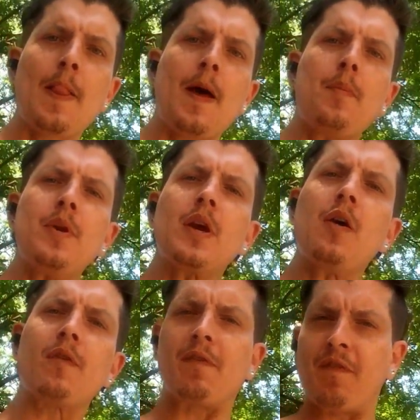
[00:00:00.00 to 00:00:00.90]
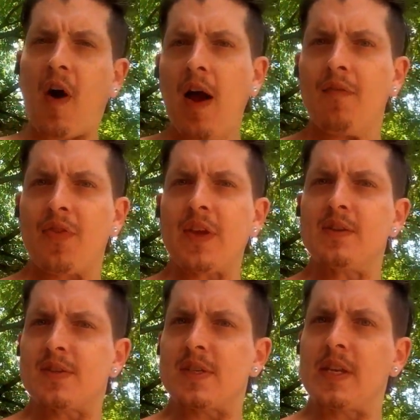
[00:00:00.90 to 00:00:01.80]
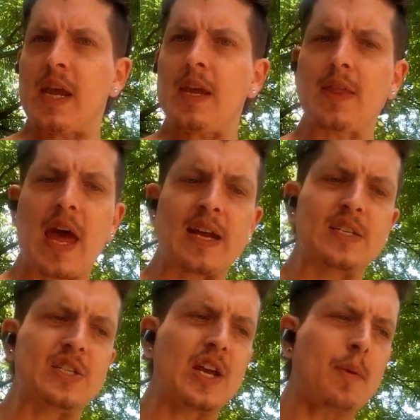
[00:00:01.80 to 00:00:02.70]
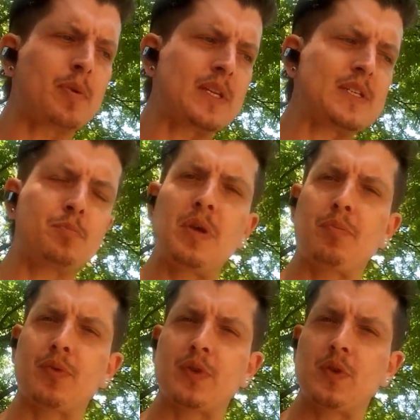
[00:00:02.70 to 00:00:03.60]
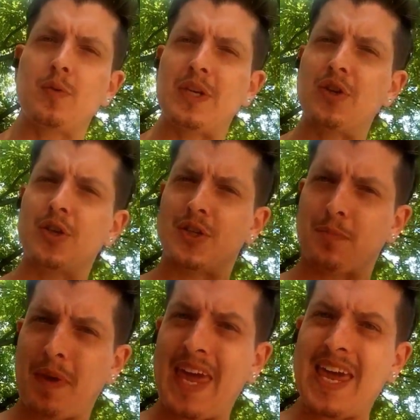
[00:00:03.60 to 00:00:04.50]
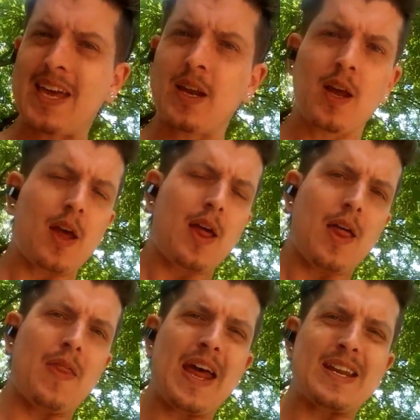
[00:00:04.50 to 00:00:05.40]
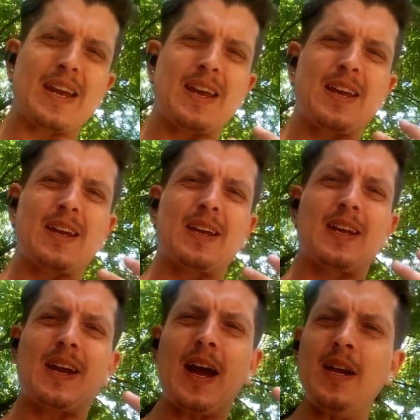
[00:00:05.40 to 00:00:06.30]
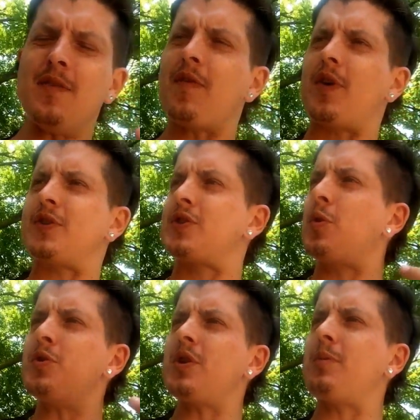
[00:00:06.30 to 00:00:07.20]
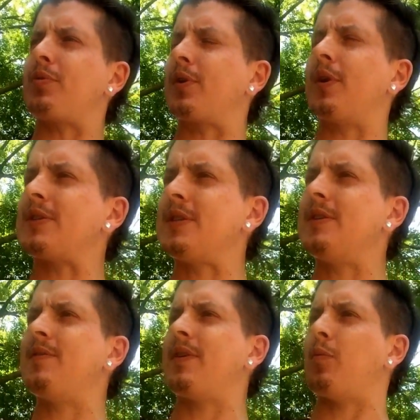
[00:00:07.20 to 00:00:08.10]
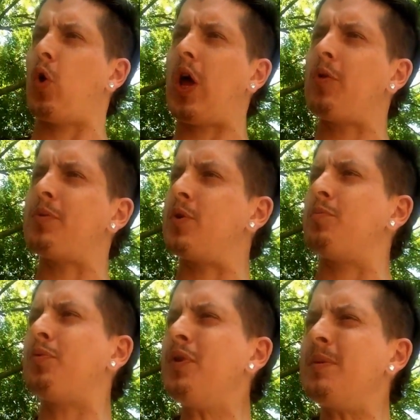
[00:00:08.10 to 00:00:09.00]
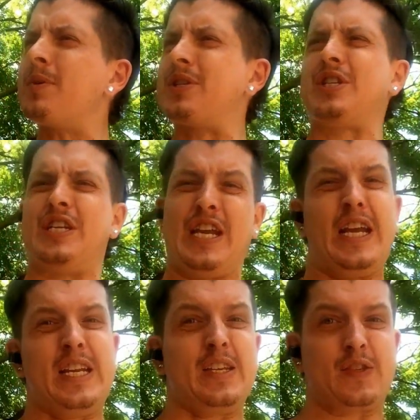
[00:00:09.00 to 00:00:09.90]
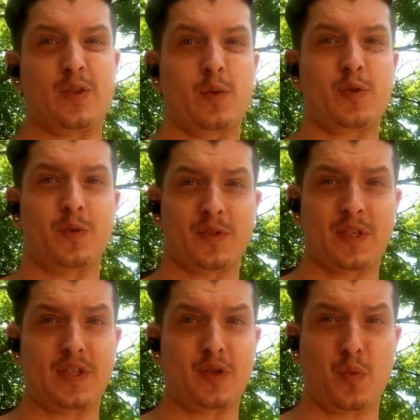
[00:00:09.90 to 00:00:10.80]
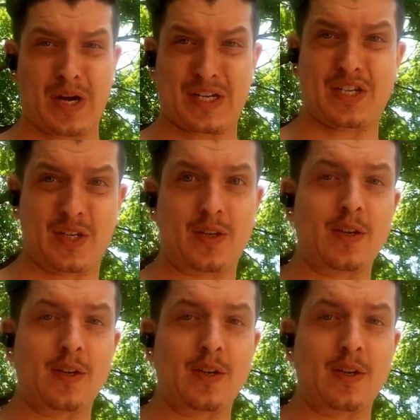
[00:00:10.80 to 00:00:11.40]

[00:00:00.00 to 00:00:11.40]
I'm going to cover 5 things today that Japanese people do here in Japan that kind of are socially progressive and will help you pretty much in any social situation.